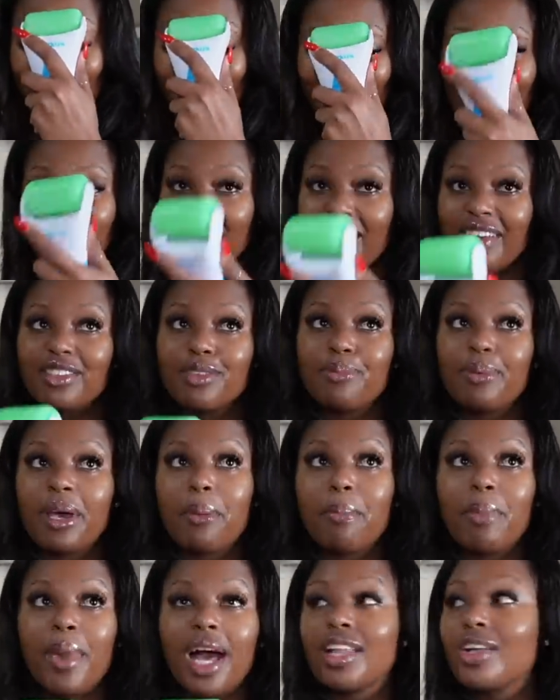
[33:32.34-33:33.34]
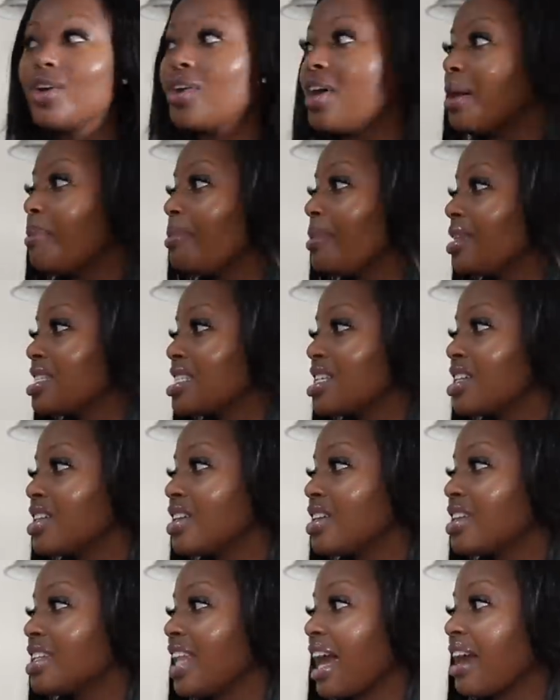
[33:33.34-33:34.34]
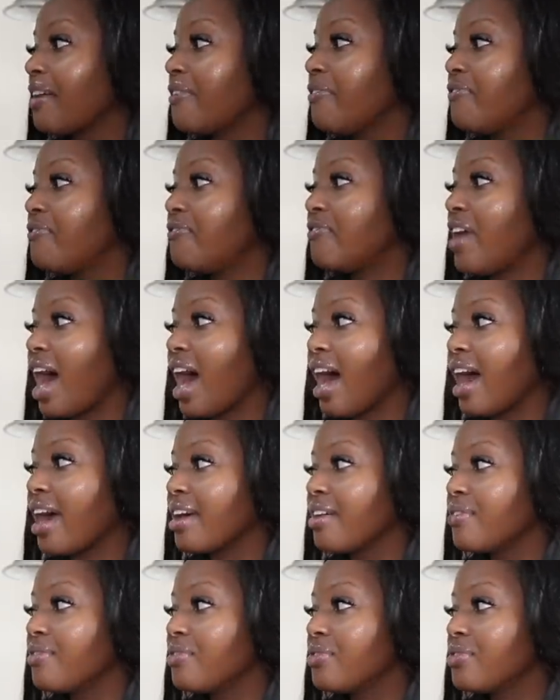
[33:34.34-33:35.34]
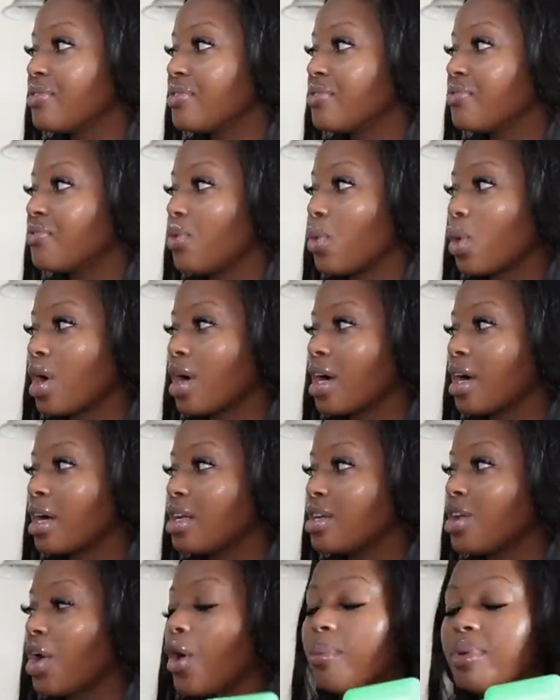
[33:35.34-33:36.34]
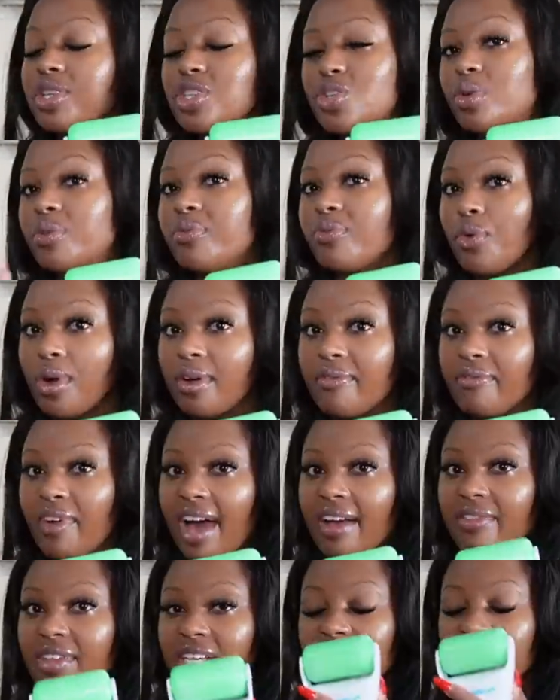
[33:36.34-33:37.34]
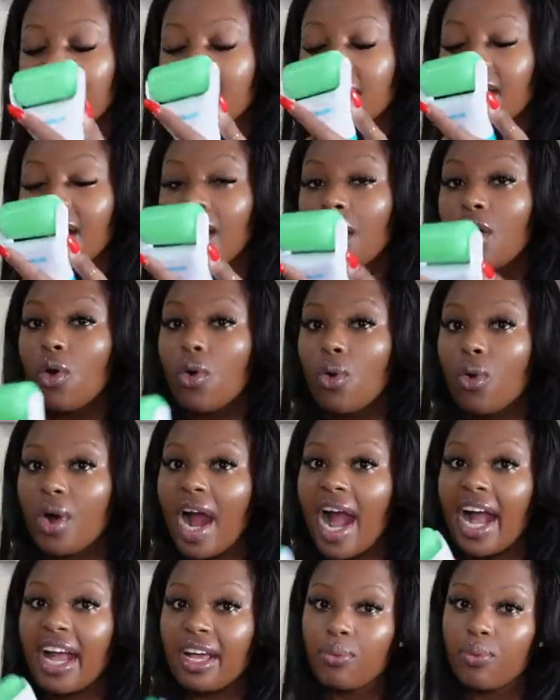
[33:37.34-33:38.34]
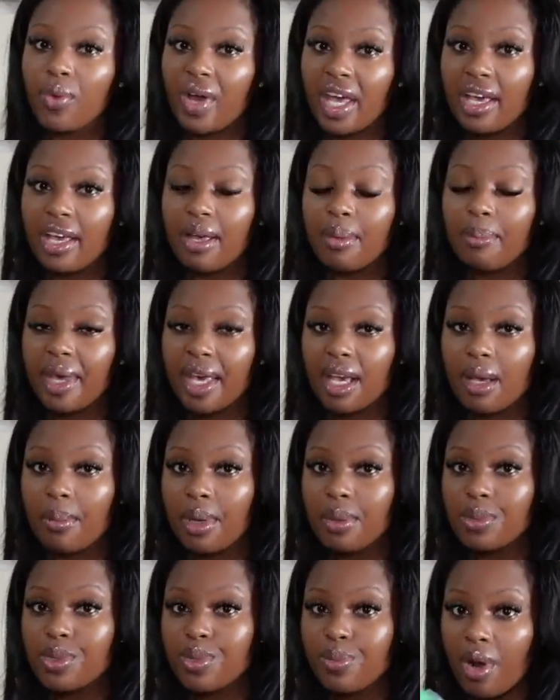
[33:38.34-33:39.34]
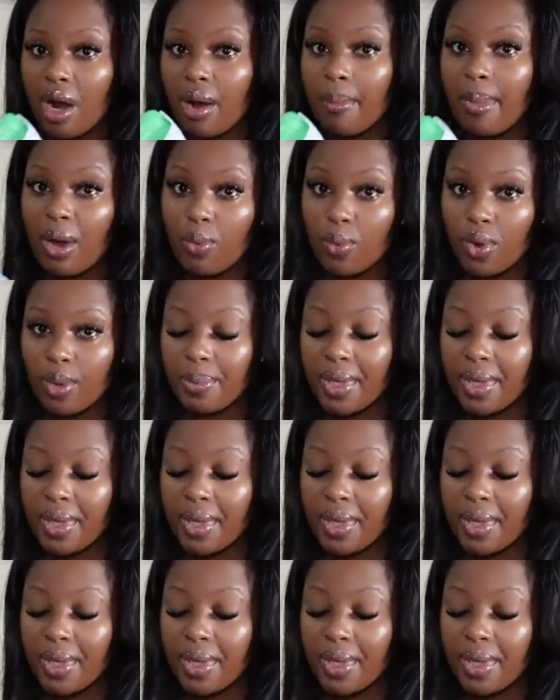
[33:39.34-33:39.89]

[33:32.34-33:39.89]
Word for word: I don't have to pick Milo up until like between 4 and 5 they said, or I can wait and pick him up tomorrow by 1